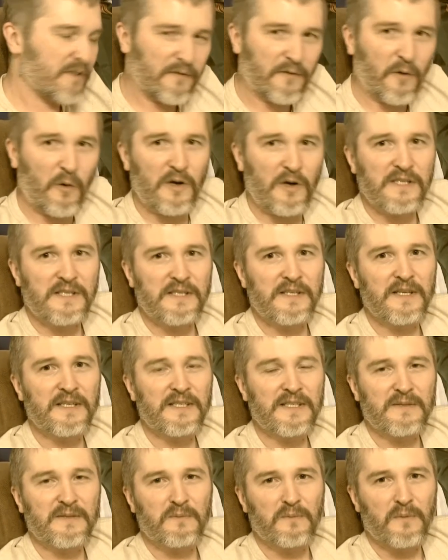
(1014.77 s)
So of course
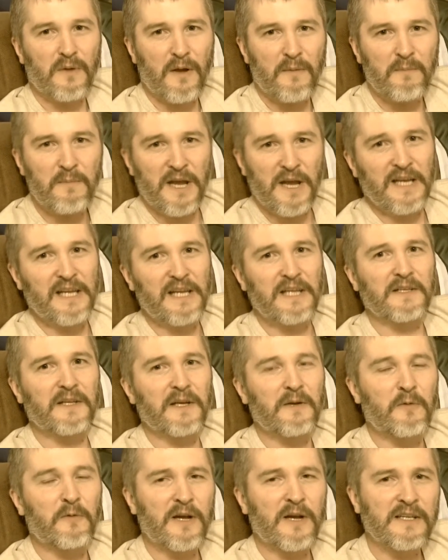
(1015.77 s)
this
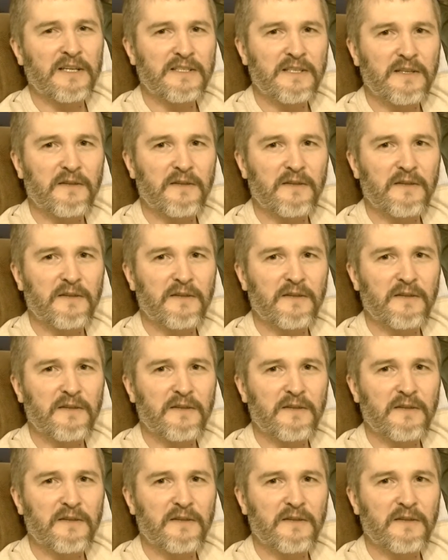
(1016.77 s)
immediately went